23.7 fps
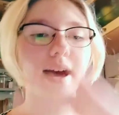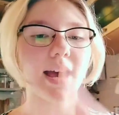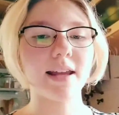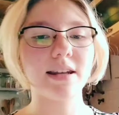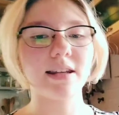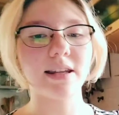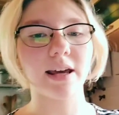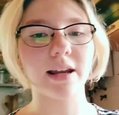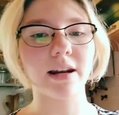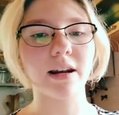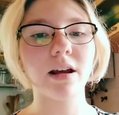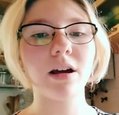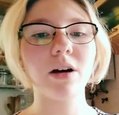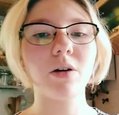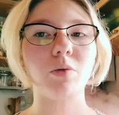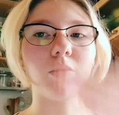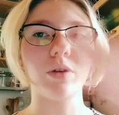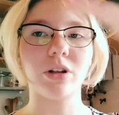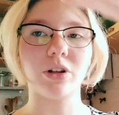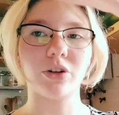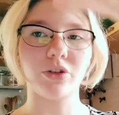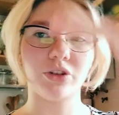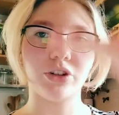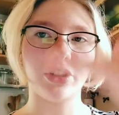and then
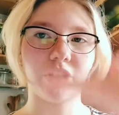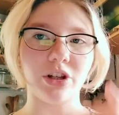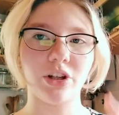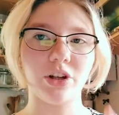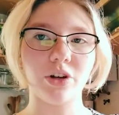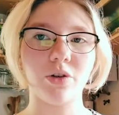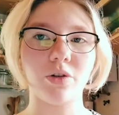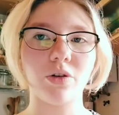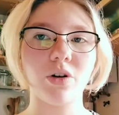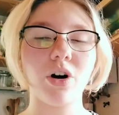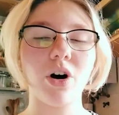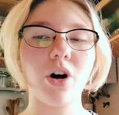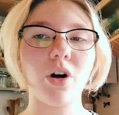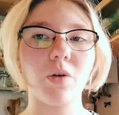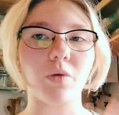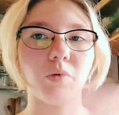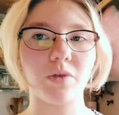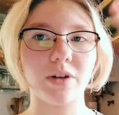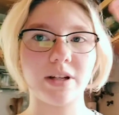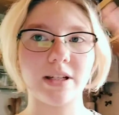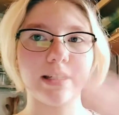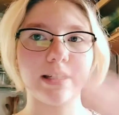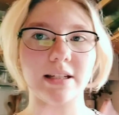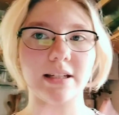we'll continue
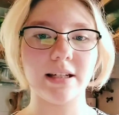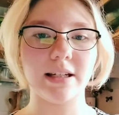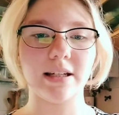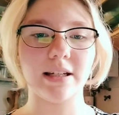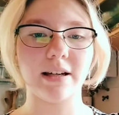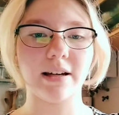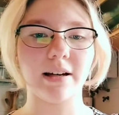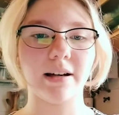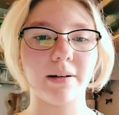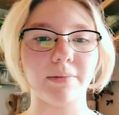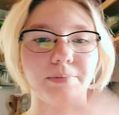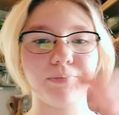with the